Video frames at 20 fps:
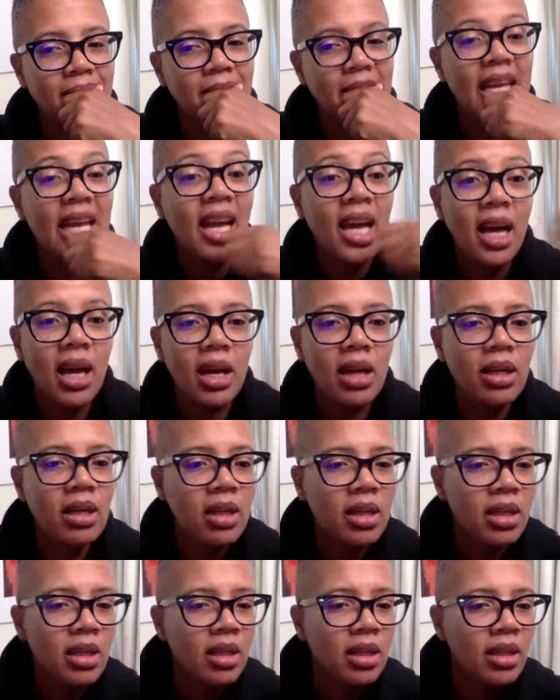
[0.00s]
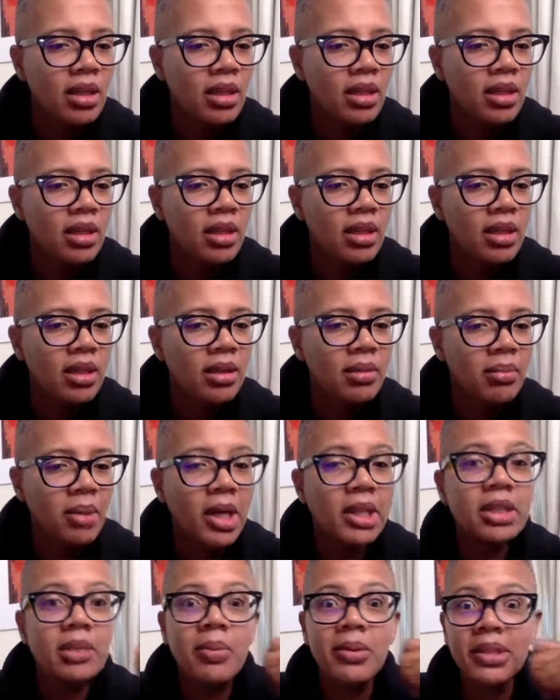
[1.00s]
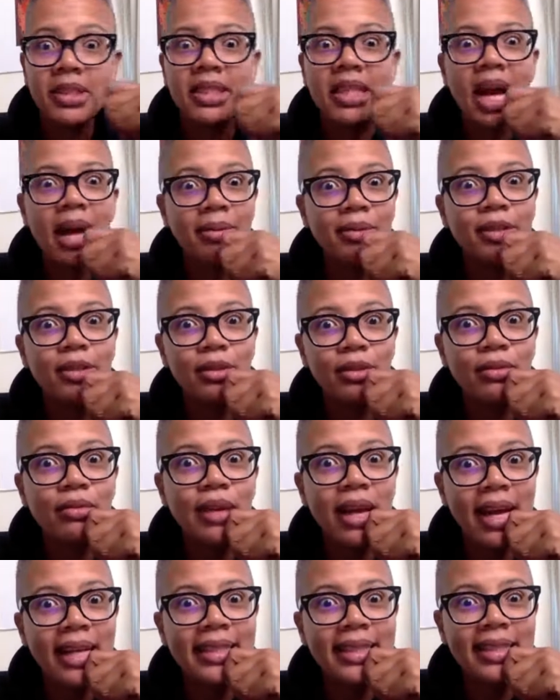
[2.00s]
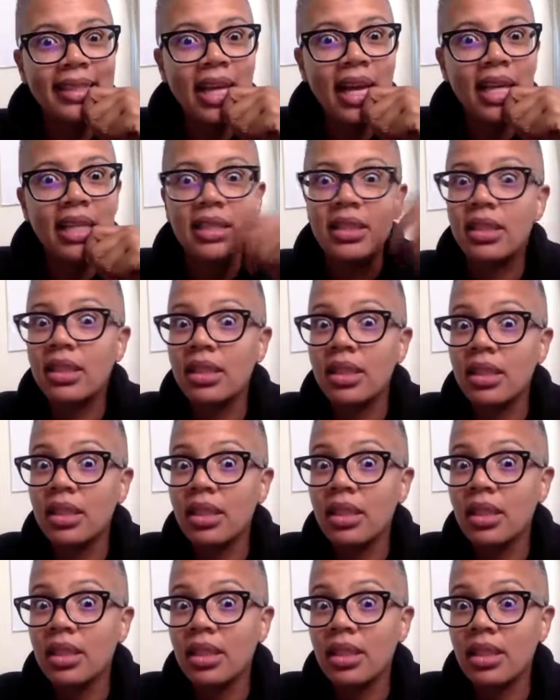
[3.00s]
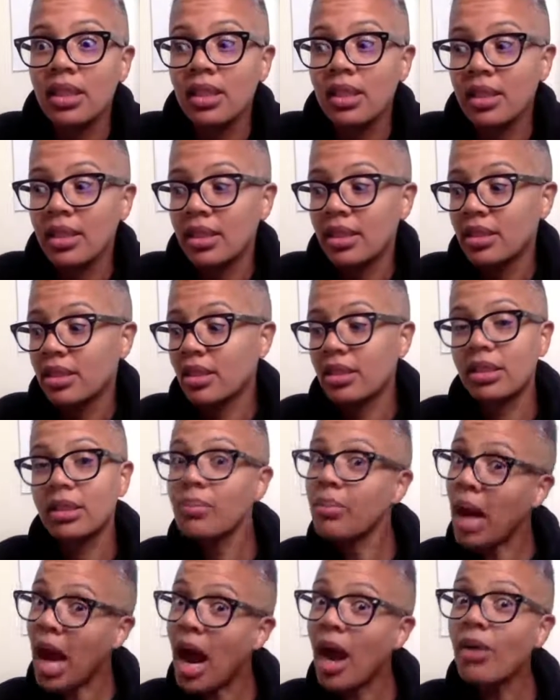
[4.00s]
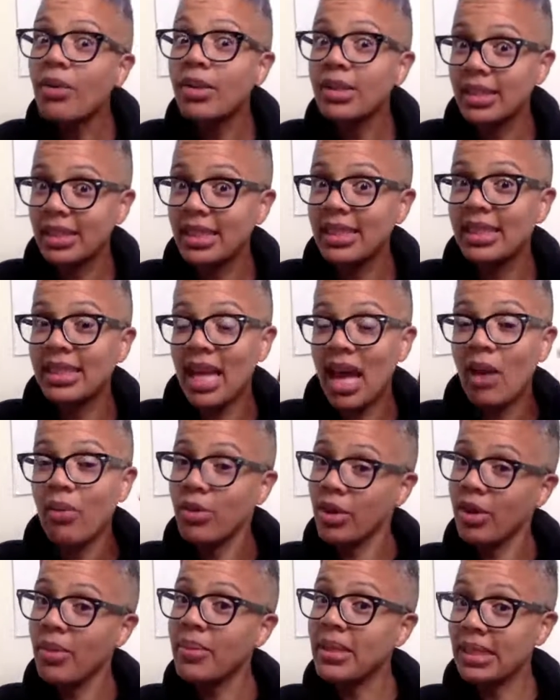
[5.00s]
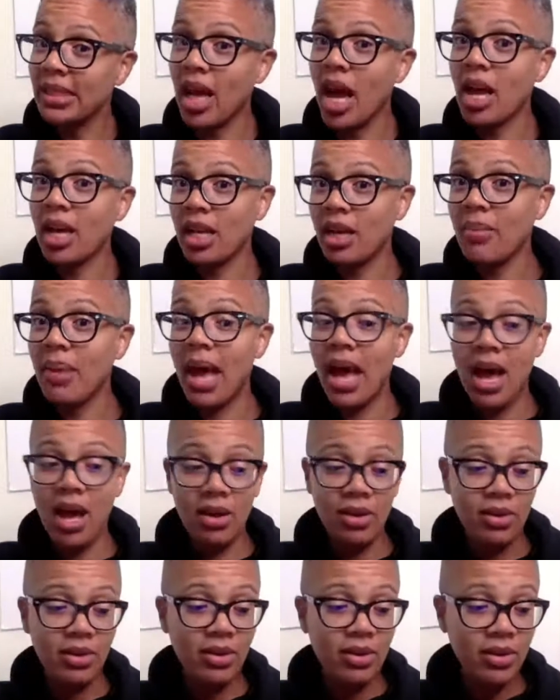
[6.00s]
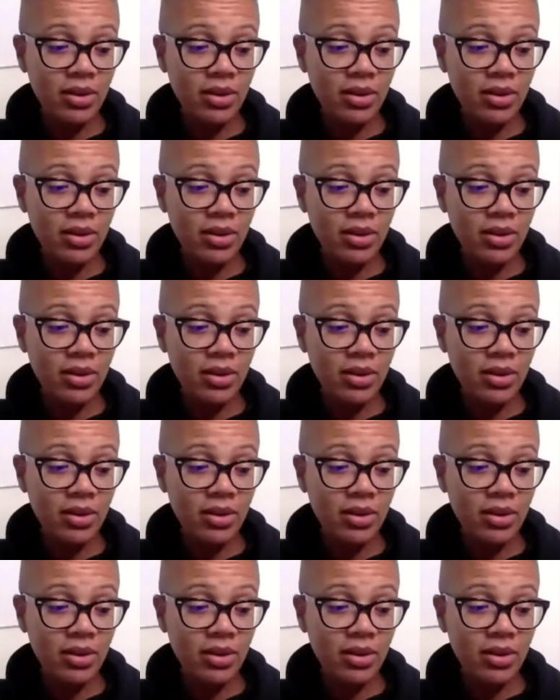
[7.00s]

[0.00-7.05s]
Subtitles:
Yeah. Multiple stops through red states. So tomorrow's tea time, we're going to be talking about